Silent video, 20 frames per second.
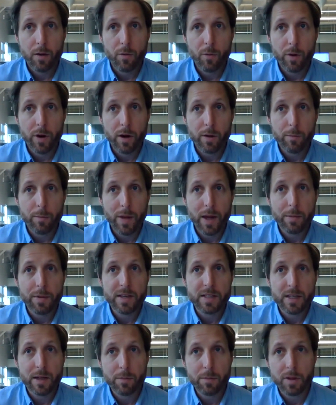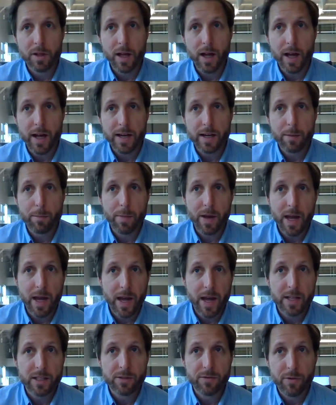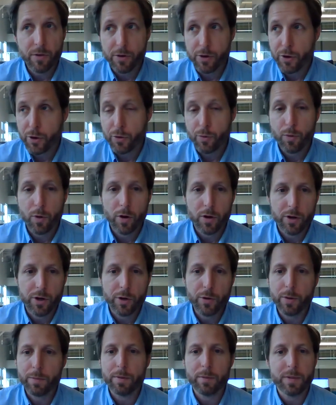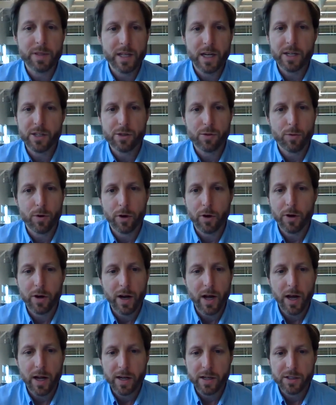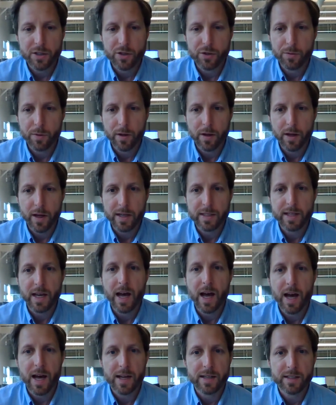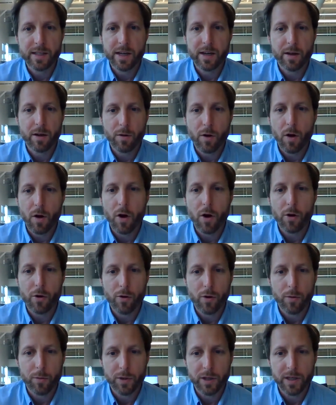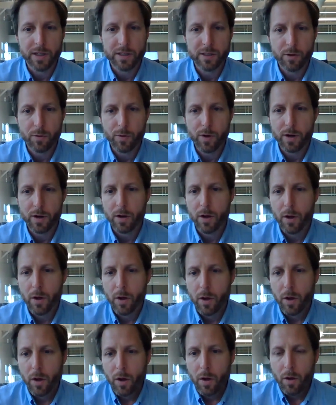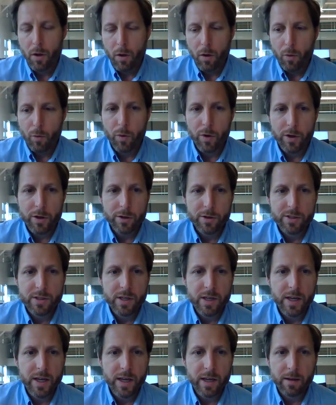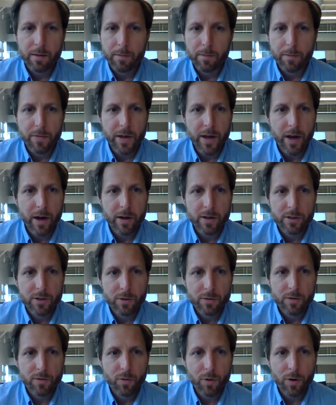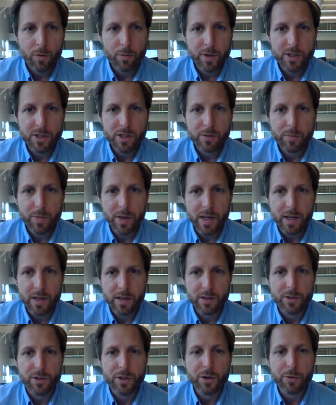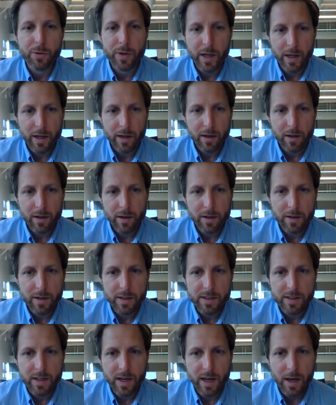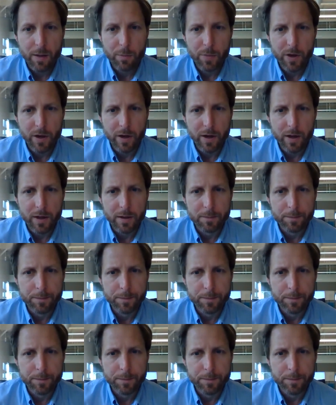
where maybe some client demands for new implementation work are not as high as they are normally. So what are you seeing there in terms of what we should be doing in this time period?